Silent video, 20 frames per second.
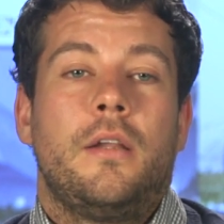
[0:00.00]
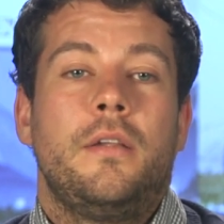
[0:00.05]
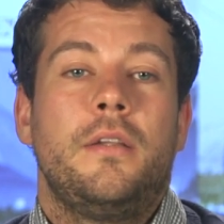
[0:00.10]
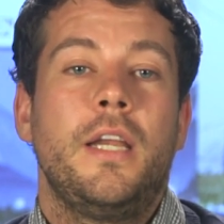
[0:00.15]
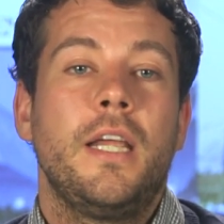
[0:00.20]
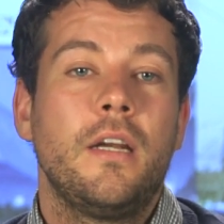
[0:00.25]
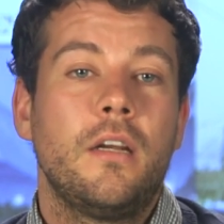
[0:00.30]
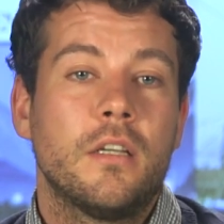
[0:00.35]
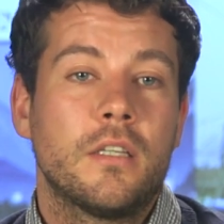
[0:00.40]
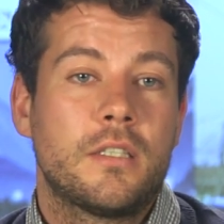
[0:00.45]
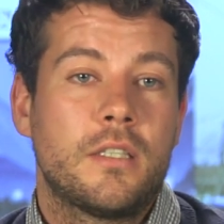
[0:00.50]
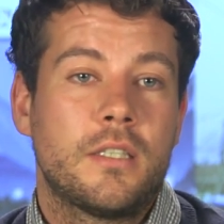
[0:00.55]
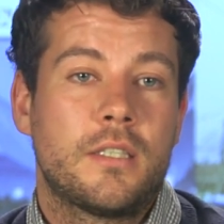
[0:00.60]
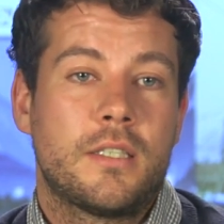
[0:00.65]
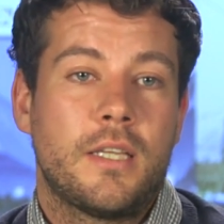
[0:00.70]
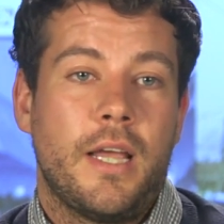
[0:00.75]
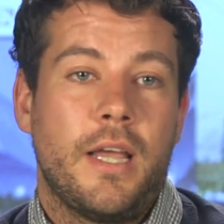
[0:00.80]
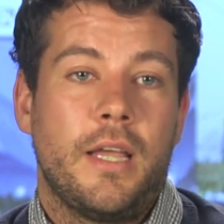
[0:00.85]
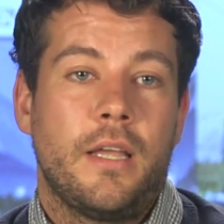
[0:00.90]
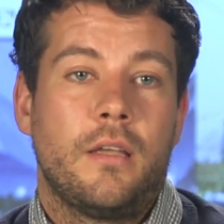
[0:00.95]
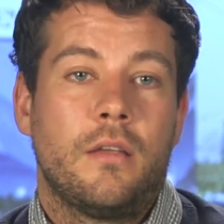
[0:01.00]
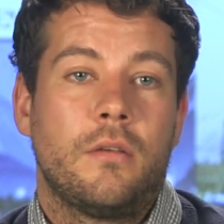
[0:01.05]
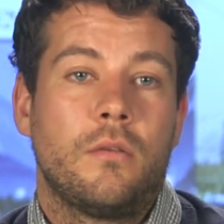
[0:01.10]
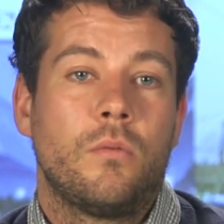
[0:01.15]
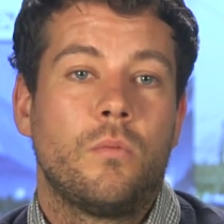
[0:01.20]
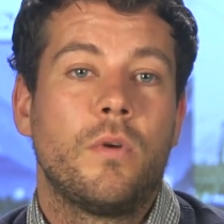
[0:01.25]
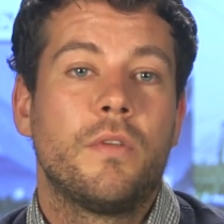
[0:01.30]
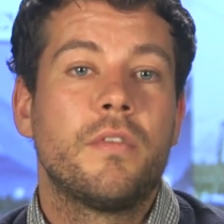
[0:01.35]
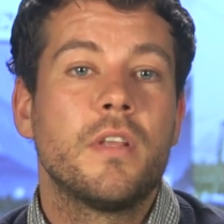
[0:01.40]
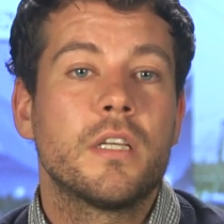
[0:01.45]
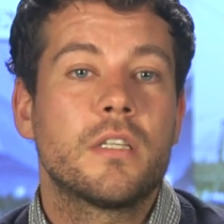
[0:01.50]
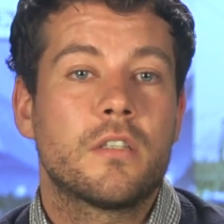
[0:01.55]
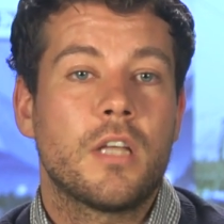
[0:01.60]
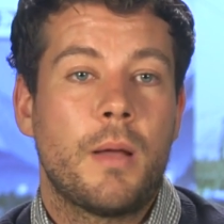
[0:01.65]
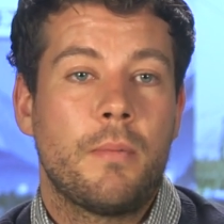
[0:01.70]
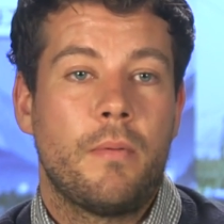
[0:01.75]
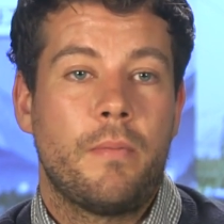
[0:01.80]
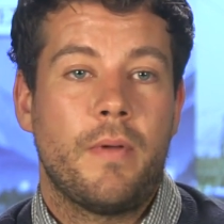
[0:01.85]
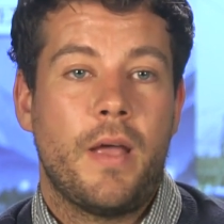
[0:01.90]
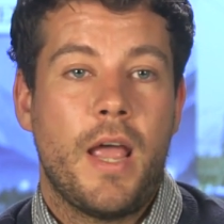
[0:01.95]
Needless to say, with this
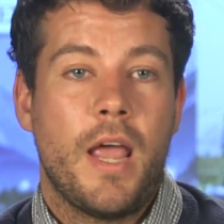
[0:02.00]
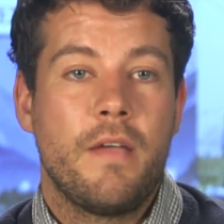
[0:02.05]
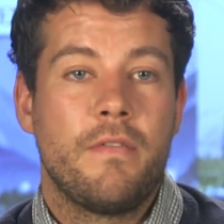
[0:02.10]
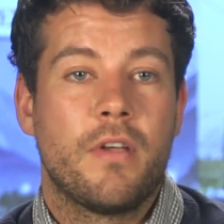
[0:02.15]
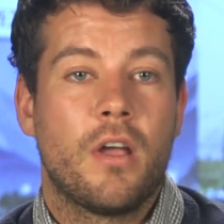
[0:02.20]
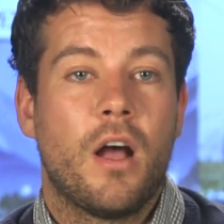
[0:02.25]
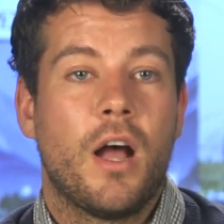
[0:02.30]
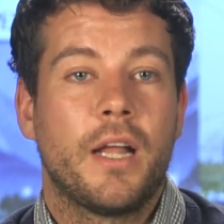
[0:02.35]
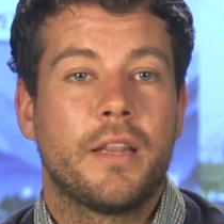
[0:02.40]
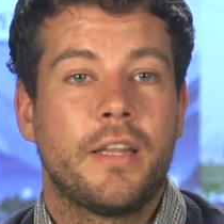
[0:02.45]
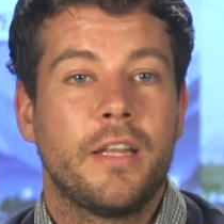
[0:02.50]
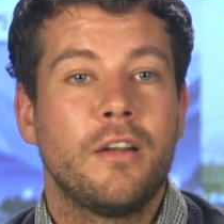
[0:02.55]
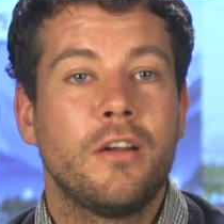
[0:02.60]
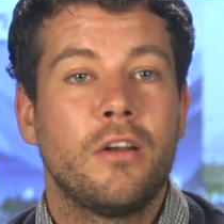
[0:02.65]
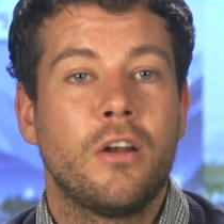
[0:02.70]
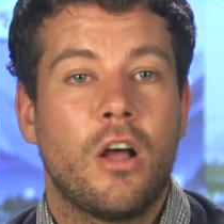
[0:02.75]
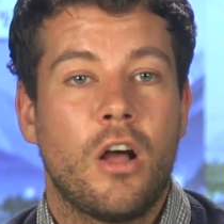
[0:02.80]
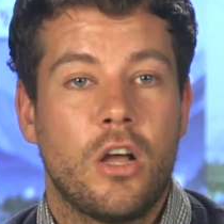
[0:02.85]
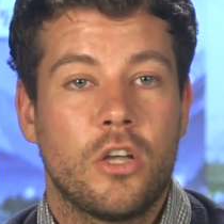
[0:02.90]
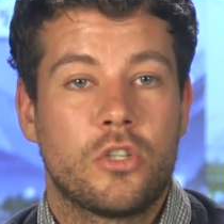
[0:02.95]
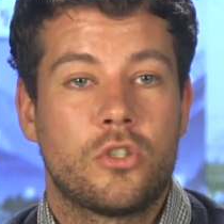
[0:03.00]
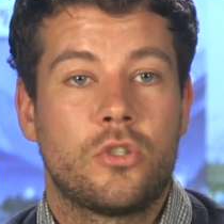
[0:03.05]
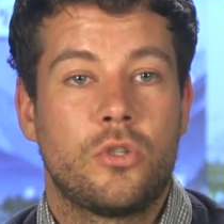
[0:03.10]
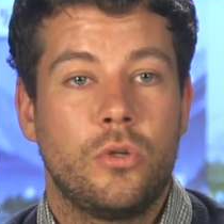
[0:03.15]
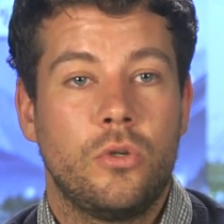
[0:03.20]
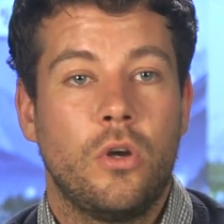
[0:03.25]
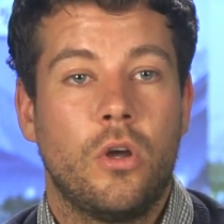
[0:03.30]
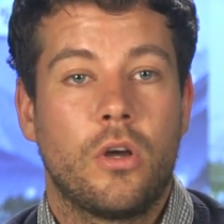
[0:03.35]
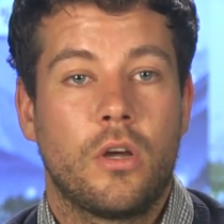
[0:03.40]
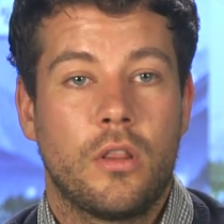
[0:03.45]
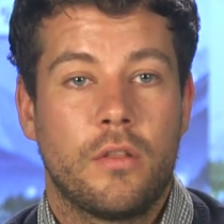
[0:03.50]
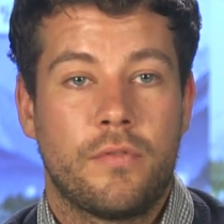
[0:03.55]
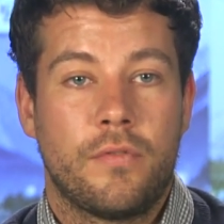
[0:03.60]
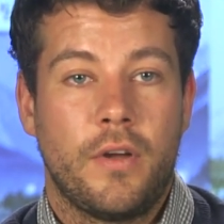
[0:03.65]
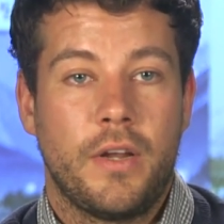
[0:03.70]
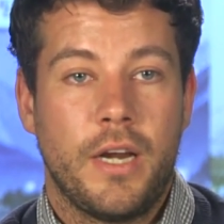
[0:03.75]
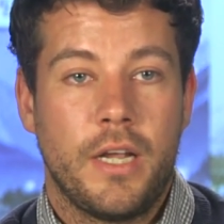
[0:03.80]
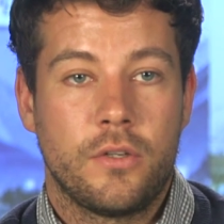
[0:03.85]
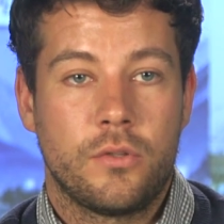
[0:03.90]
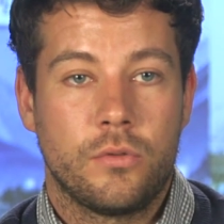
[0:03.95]
type of behaviour, I didn't last too long at the
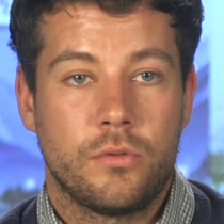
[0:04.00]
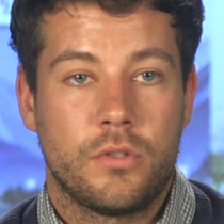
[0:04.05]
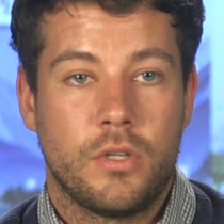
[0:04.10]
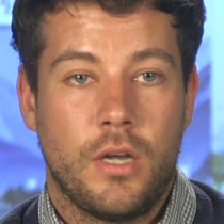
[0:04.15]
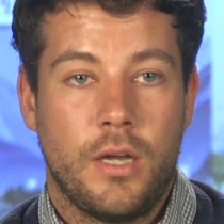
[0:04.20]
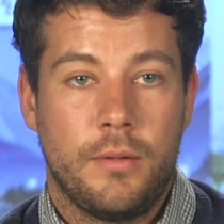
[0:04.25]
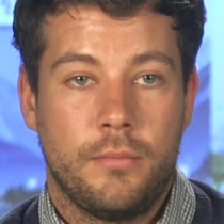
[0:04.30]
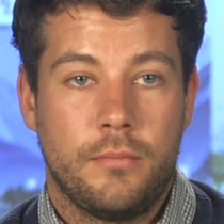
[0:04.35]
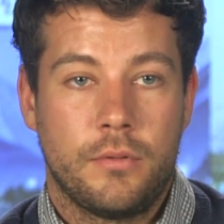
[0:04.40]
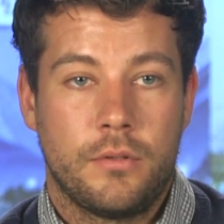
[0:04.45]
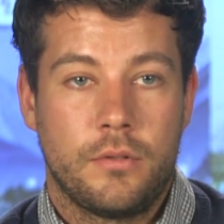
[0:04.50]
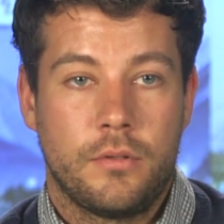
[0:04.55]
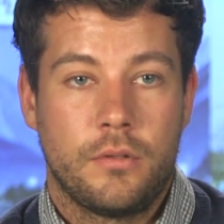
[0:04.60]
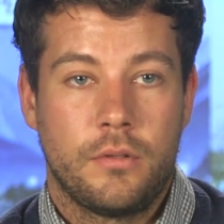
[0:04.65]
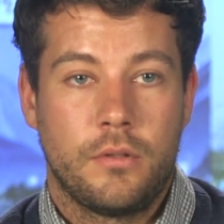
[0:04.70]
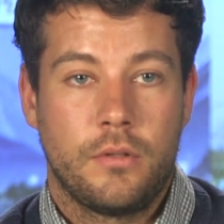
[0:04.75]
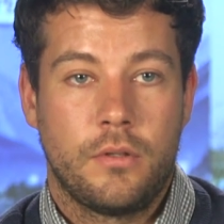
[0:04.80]
Financial Times.